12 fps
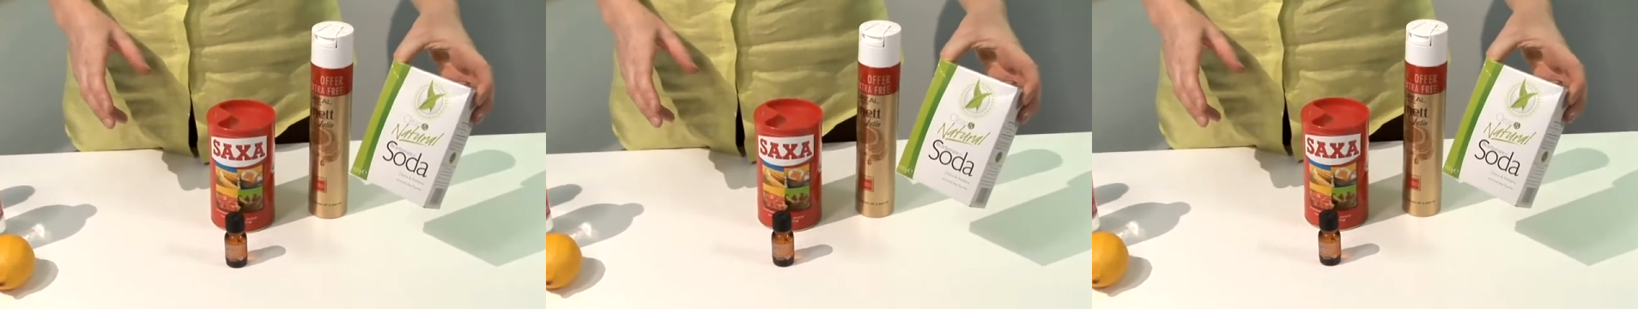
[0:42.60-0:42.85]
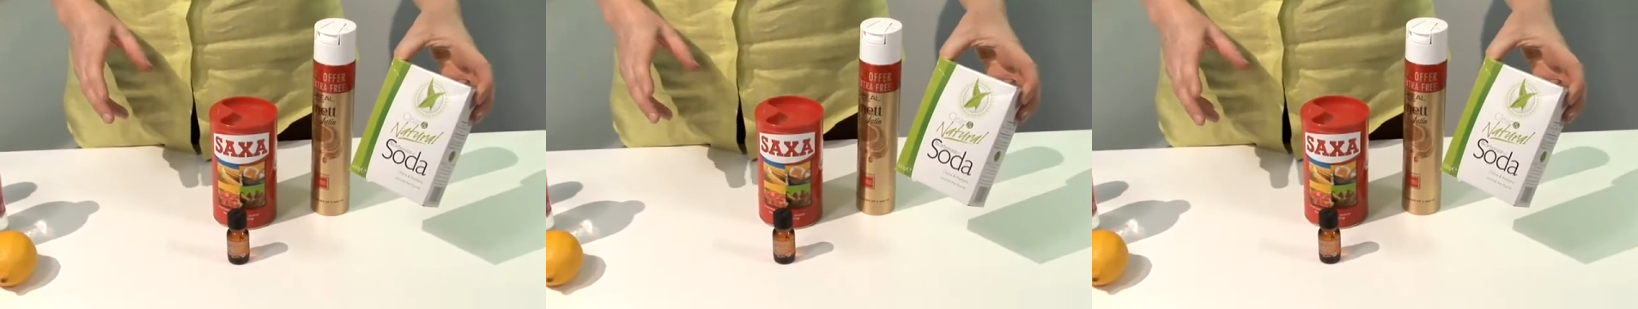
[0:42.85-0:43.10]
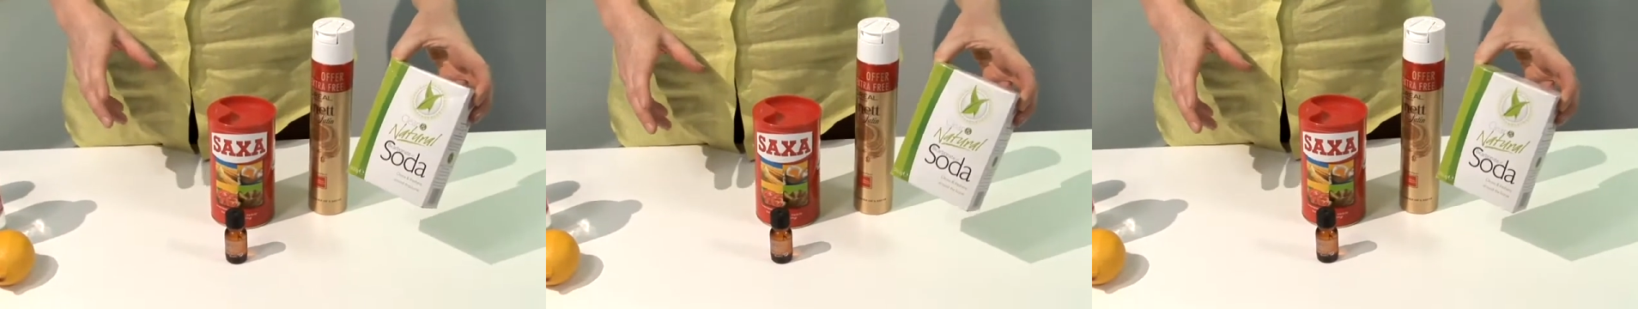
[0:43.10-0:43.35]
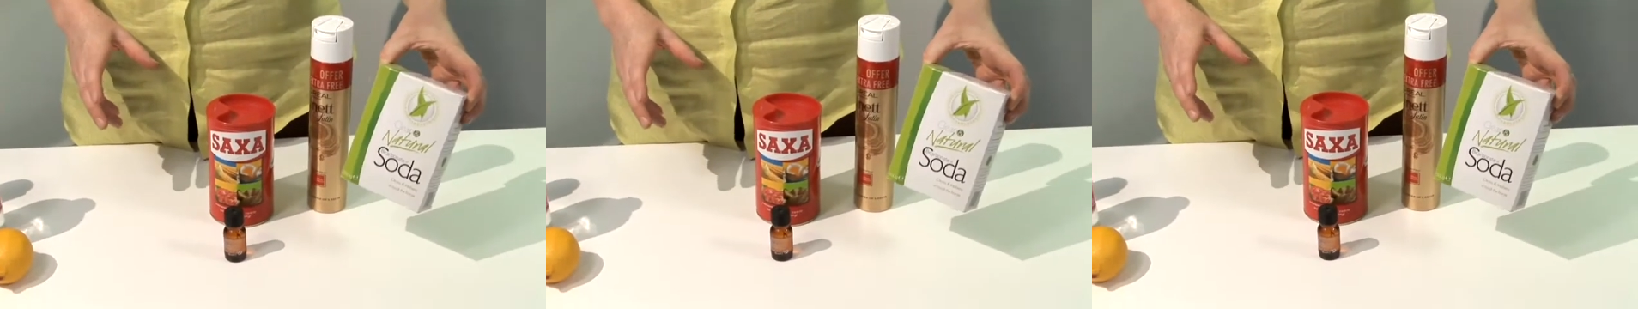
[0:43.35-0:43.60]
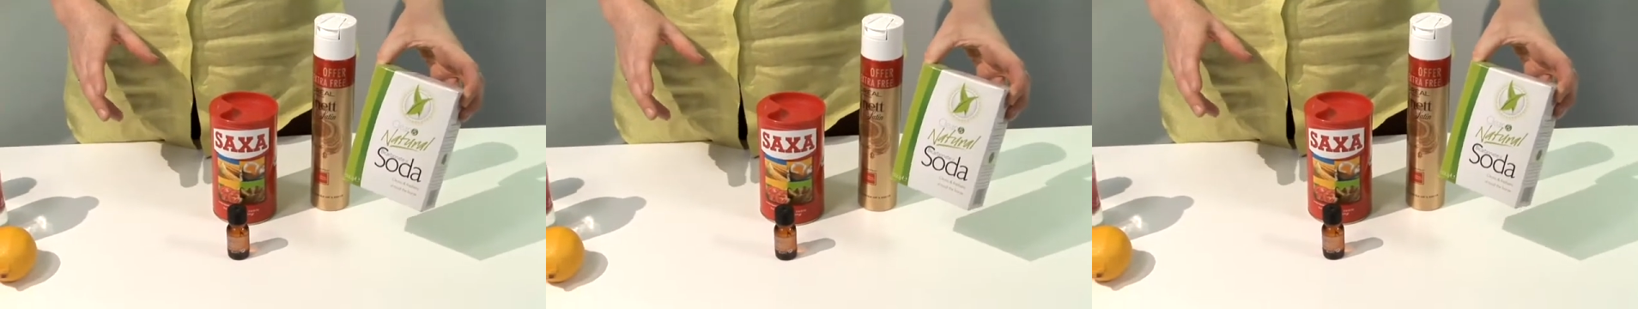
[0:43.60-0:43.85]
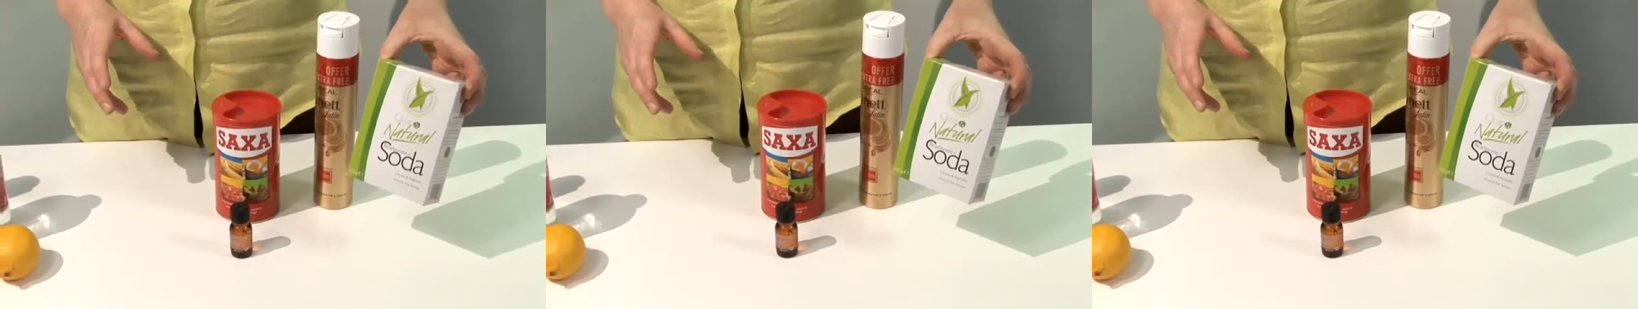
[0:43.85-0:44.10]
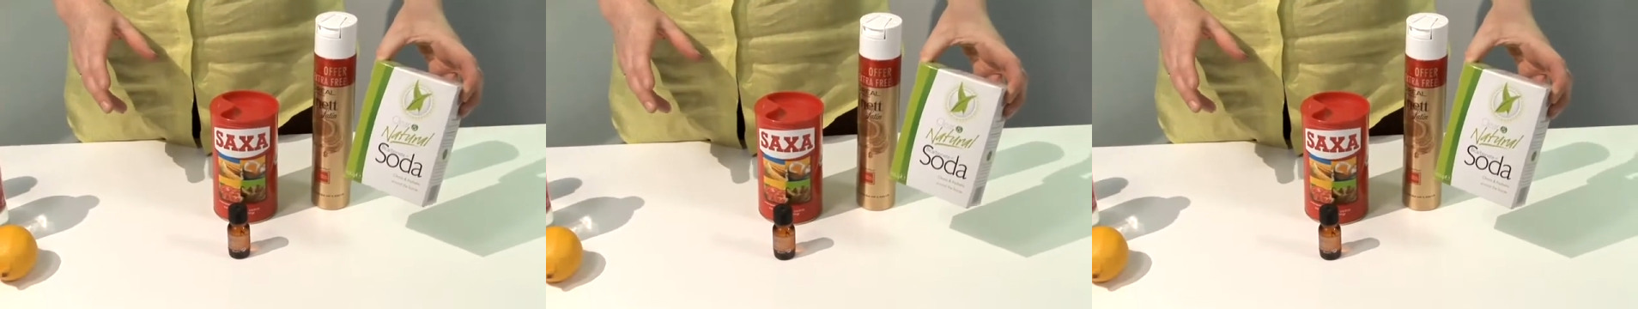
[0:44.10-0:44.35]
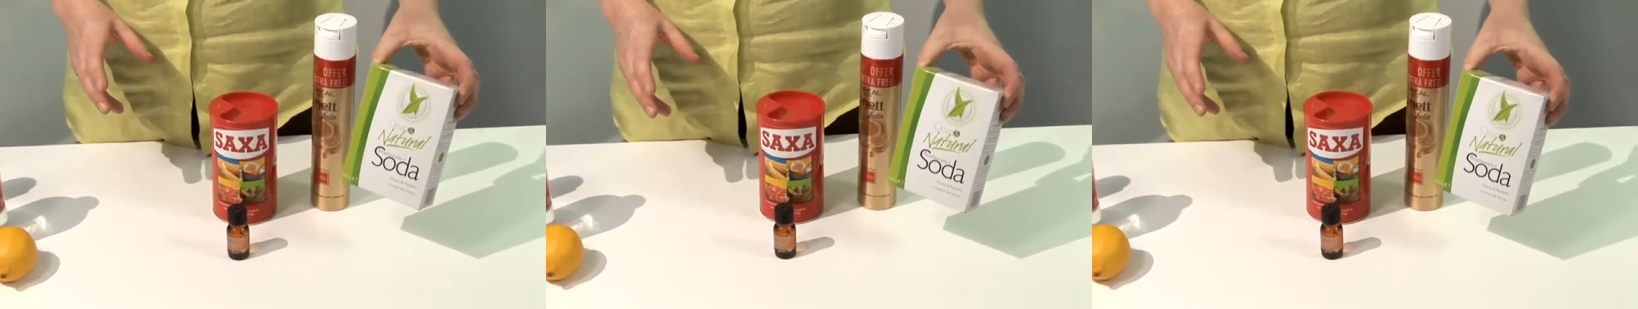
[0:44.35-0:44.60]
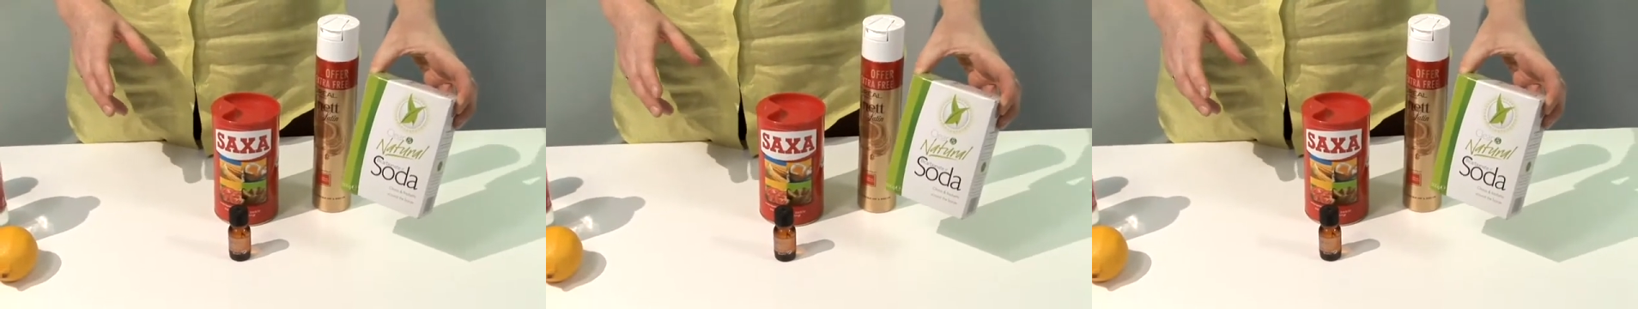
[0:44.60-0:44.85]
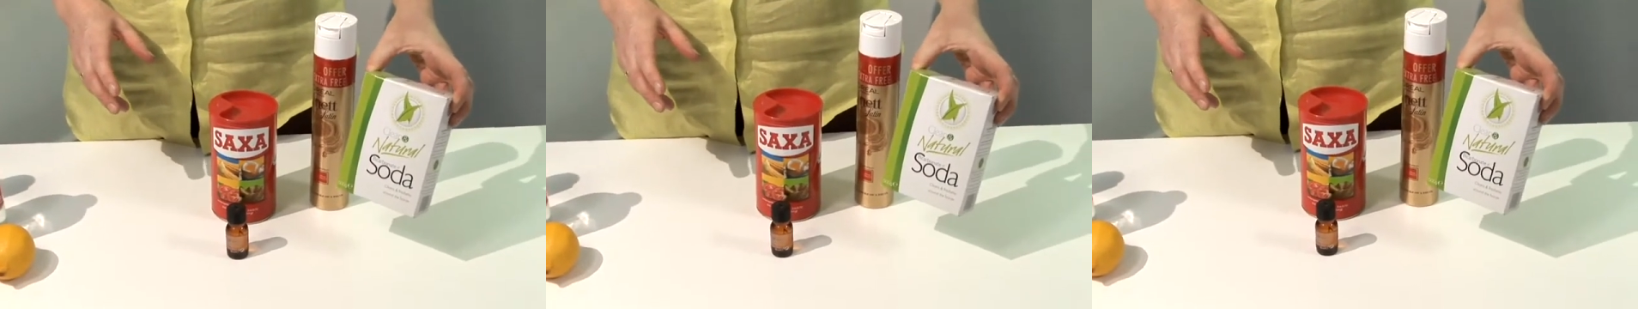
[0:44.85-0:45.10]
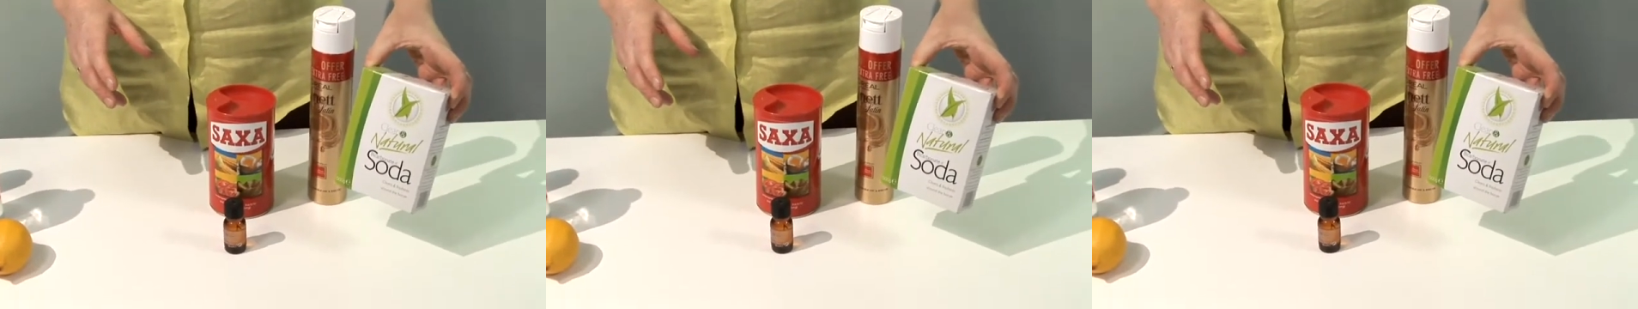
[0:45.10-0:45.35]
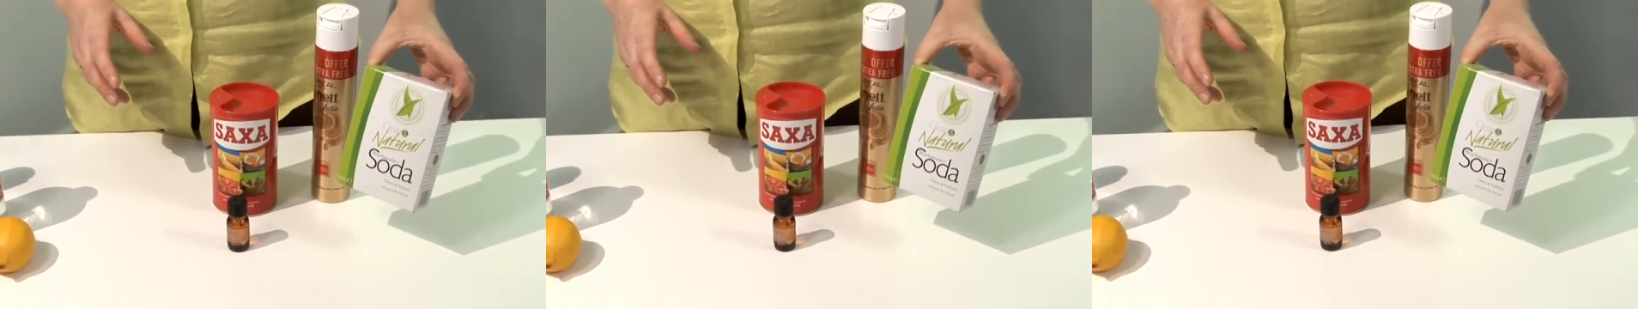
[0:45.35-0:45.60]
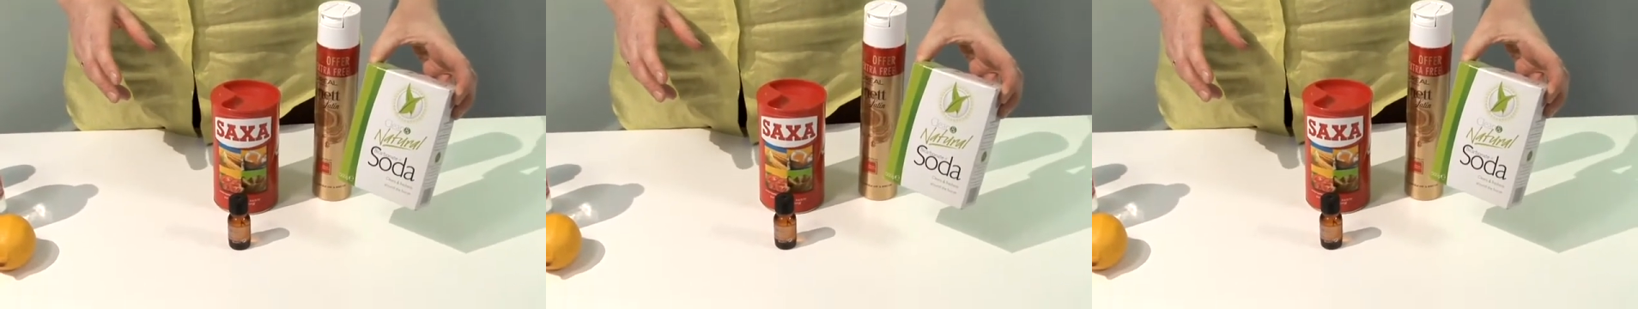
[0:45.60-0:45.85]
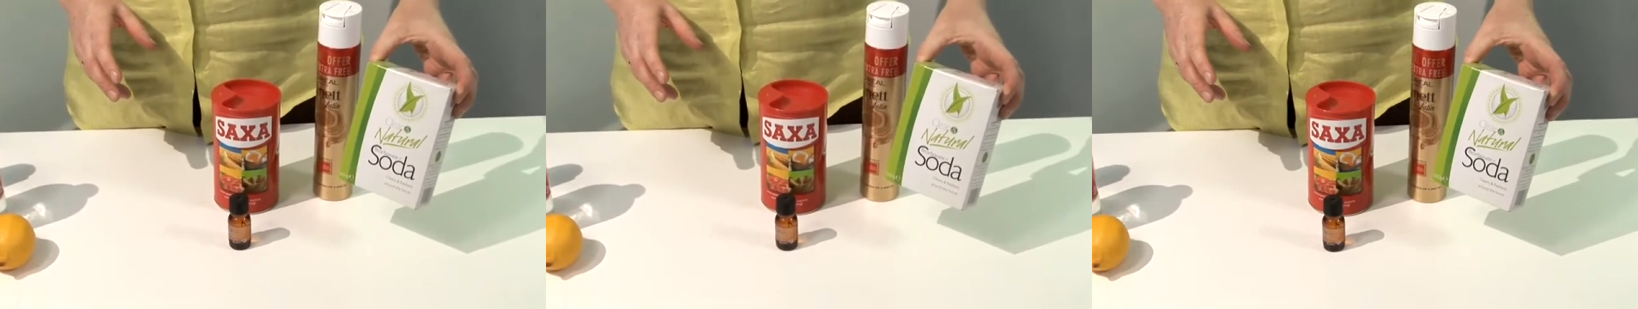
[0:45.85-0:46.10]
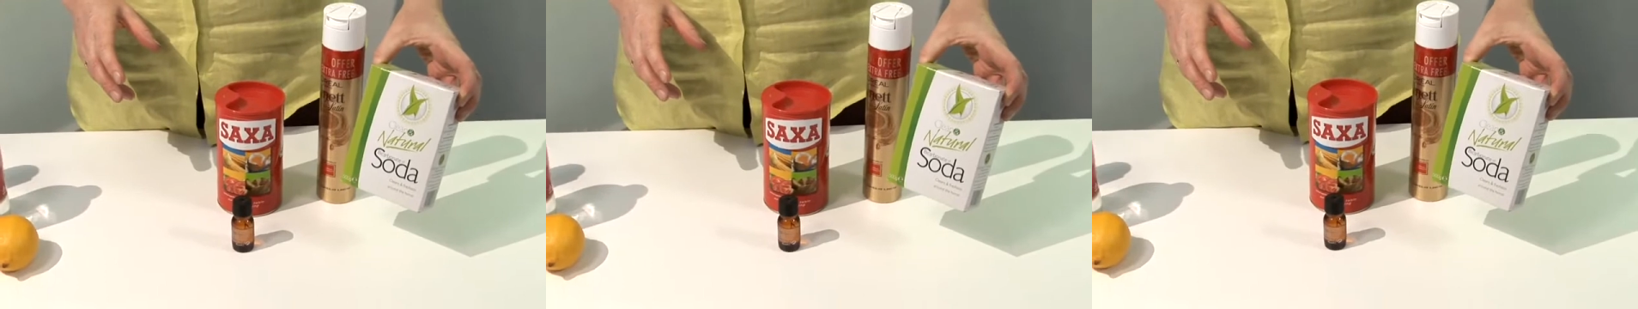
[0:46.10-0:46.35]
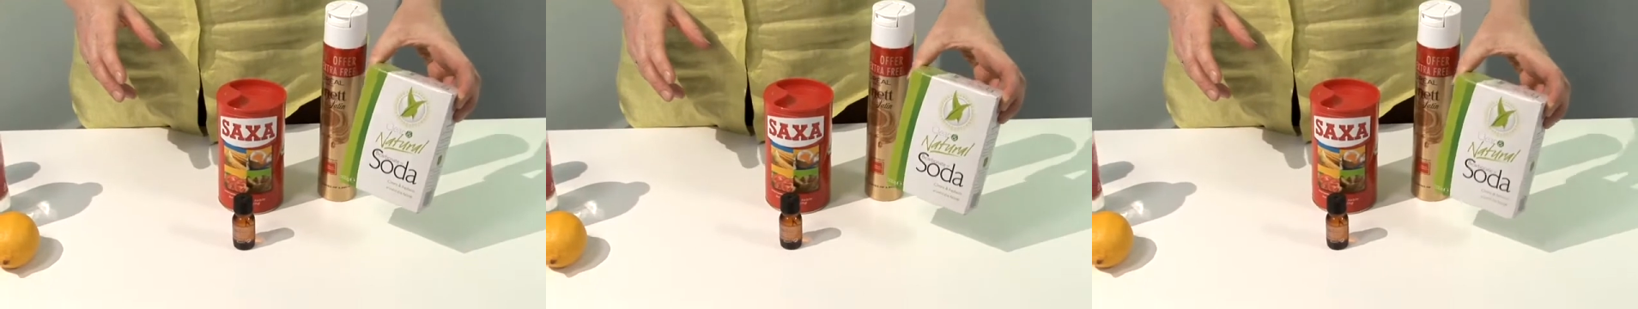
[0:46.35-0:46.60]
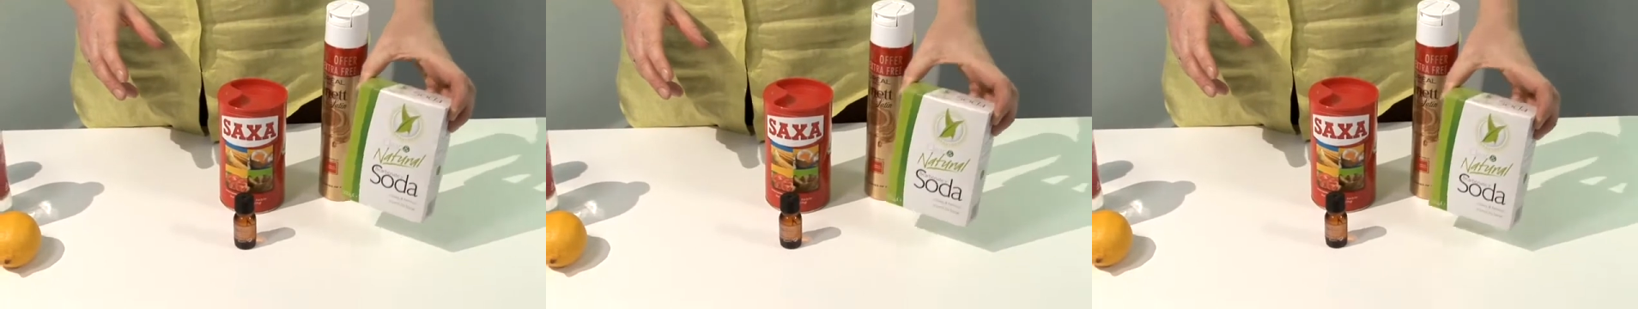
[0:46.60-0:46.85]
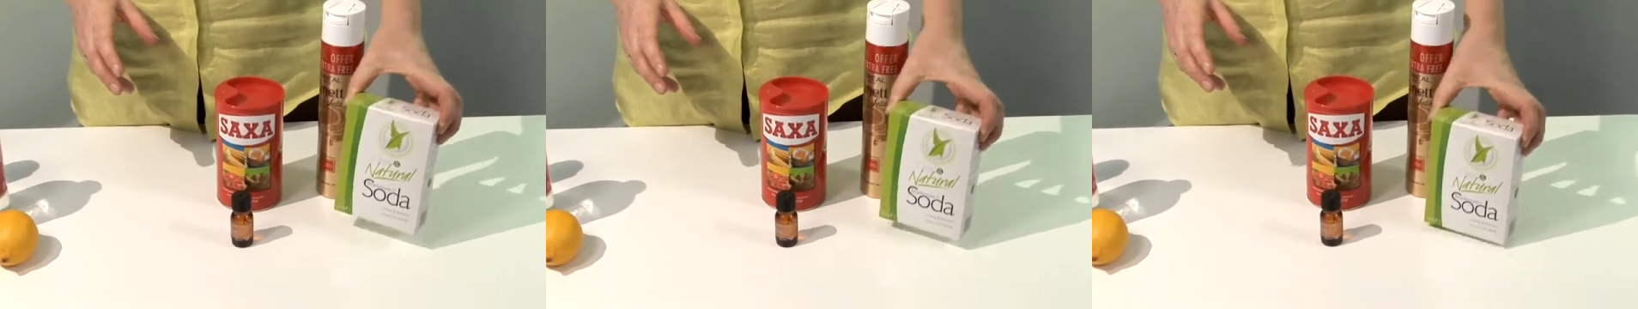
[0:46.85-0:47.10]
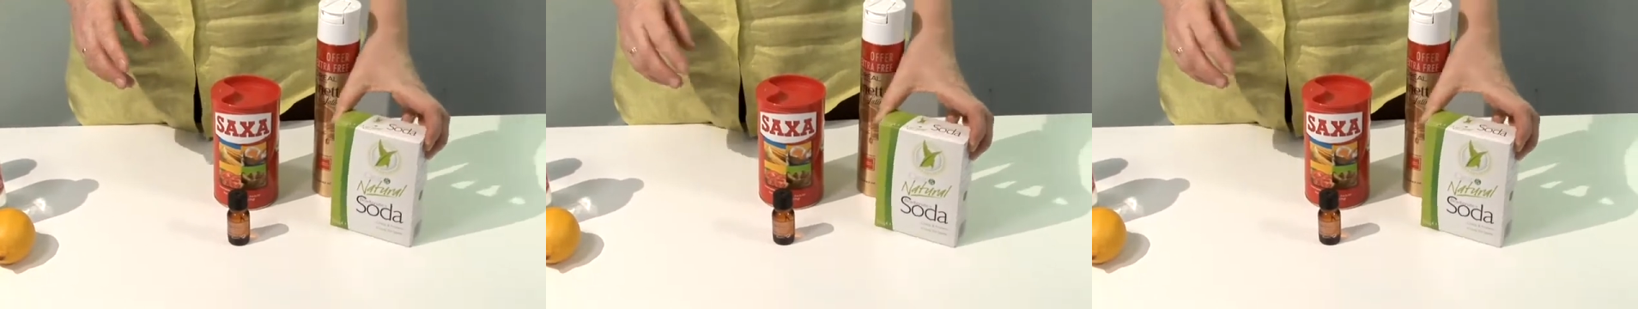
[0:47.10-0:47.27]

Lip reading: (no speaker visible)